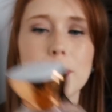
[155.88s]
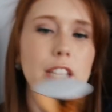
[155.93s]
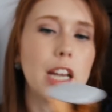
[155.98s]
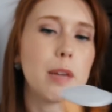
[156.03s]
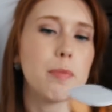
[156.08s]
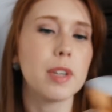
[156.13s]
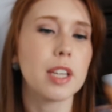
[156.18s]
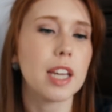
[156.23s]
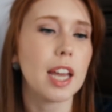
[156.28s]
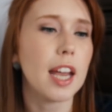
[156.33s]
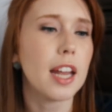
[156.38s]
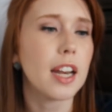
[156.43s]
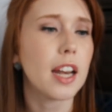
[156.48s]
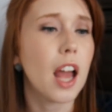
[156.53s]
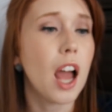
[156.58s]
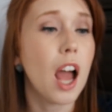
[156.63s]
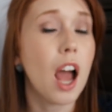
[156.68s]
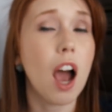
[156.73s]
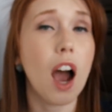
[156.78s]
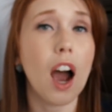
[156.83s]
and time
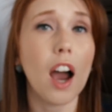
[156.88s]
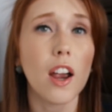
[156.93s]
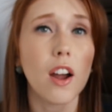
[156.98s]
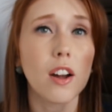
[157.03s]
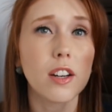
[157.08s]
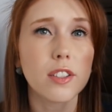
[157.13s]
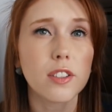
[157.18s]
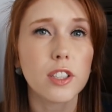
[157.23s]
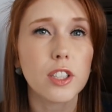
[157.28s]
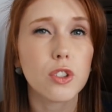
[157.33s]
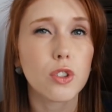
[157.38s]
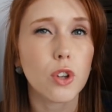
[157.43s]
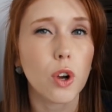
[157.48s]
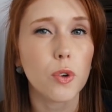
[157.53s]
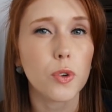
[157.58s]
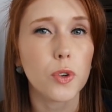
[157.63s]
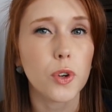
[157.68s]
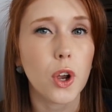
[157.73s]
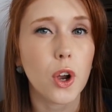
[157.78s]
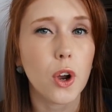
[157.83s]
again. I honestly
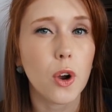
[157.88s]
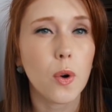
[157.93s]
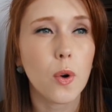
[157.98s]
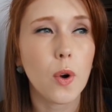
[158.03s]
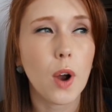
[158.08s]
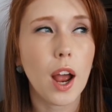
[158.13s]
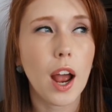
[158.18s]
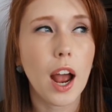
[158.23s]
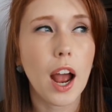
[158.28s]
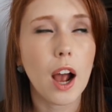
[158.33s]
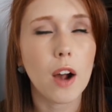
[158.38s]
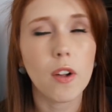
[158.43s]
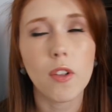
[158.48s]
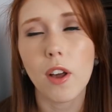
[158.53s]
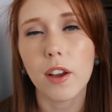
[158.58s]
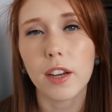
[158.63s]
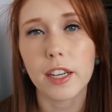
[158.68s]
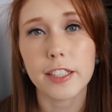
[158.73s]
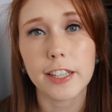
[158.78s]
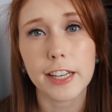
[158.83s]
don't know how
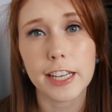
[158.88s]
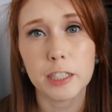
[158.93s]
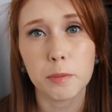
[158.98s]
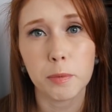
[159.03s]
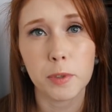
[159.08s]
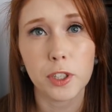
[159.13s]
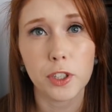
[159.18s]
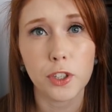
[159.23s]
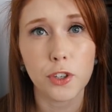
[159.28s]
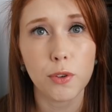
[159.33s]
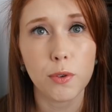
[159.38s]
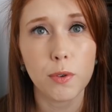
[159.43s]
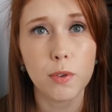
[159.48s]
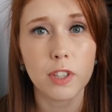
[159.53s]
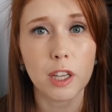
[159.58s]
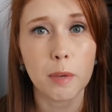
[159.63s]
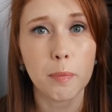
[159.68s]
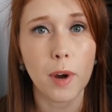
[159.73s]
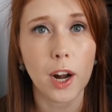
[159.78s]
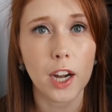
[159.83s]
long it takes me to
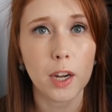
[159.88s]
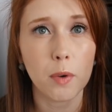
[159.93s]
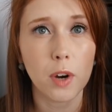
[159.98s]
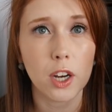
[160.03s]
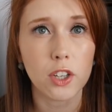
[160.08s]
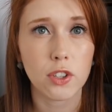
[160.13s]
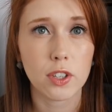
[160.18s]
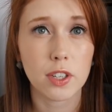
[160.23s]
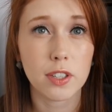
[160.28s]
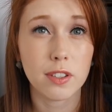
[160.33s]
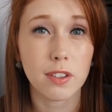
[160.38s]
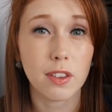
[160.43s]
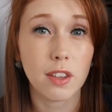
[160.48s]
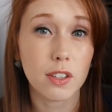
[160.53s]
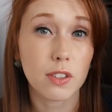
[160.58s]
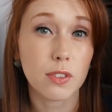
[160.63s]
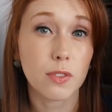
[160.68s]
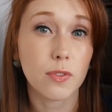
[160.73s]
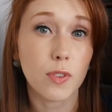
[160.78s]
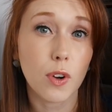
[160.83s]
use a body wash that is
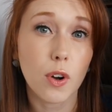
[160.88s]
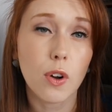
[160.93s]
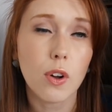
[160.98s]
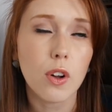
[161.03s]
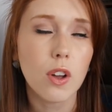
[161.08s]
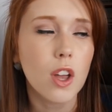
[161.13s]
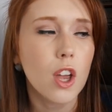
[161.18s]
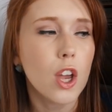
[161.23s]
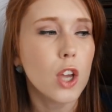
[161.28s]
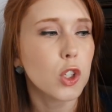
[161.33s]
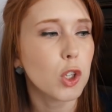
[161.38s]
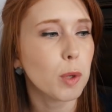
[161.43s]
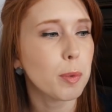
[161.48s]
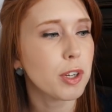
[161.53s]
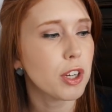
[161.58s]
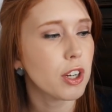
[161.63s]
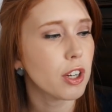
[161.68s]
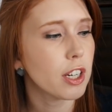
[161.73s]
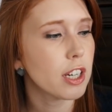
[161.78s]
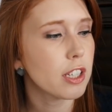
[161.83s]
this full. So I'll
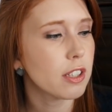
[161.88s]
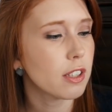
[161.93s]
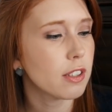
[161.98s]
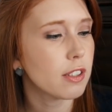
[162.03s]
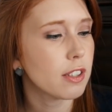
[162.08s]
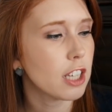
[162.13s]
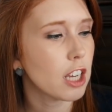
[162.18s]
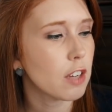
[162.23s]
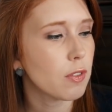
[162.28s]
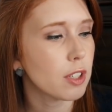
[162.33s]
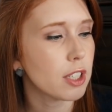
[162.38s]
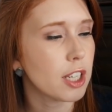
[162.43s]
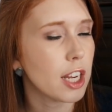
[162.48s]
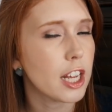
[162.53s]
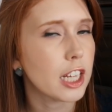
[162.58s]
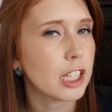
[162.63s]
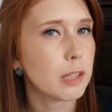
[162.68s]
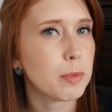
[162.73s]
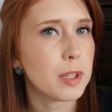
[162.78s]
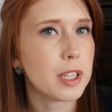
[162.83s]
be curious to see if it
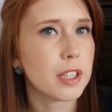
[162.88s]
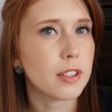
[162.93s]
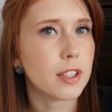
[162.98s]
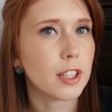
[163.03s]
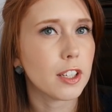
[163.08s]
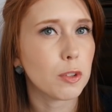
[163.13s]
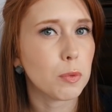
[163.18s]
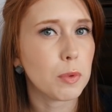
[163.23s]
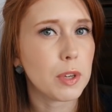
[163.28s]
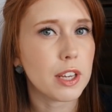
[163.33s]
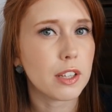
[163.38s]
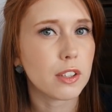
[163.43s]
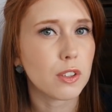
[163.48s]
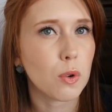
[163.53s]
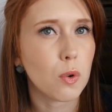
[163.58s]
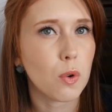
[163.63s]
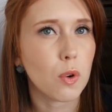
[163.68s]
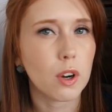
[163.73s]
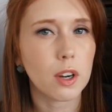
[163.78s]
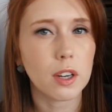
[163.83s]
takes me 6 weeks
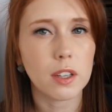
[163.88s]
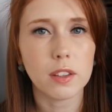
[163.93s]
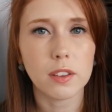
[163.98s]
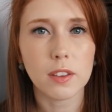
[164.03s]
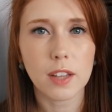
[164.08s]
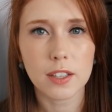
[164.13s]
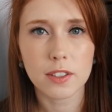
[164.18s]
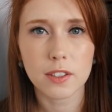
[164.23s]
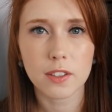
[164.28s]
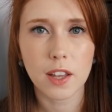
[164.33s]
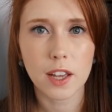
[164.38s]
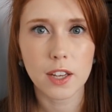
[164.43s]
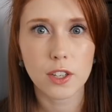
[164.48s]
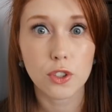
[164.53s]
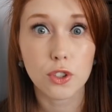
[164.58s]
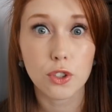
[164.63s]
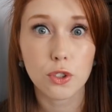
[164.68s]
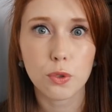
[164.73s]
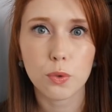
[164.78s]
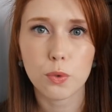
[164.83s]
or less
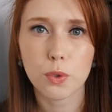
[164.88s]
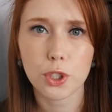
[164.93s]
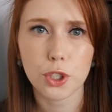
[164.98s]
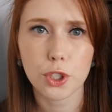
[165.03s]
than to